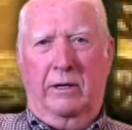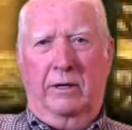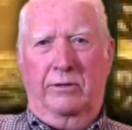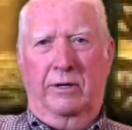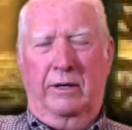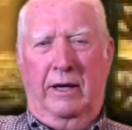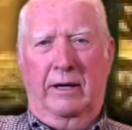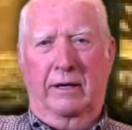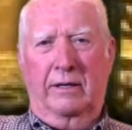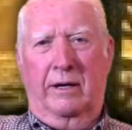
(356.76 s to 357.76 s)
until
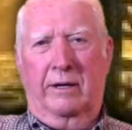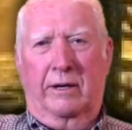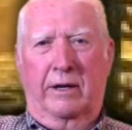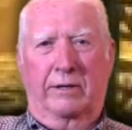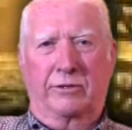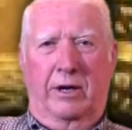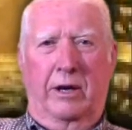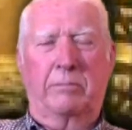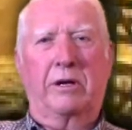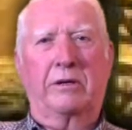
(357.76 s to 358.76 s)
I got a
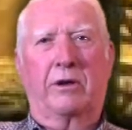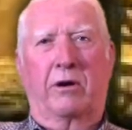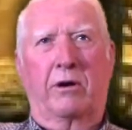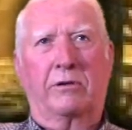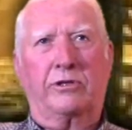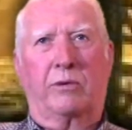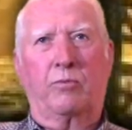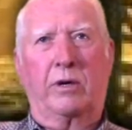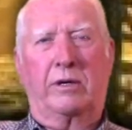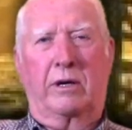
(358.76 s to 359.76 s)
job here in Orange,
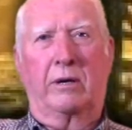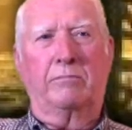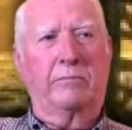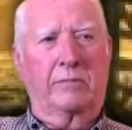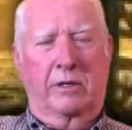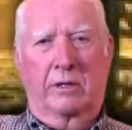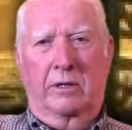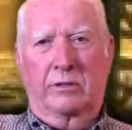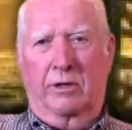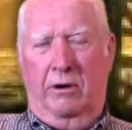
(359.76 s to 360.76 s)
and we come
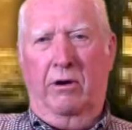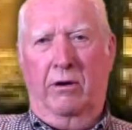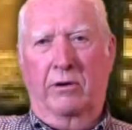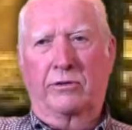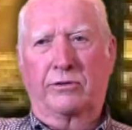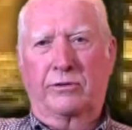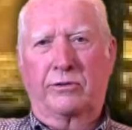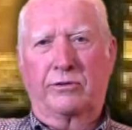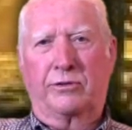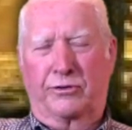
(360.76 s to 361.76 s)
to Orange
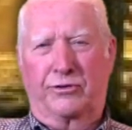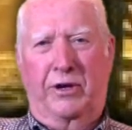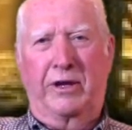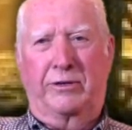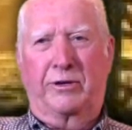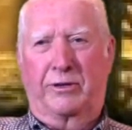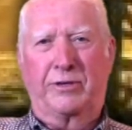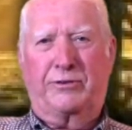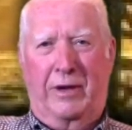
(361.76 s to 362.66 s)
to stay to this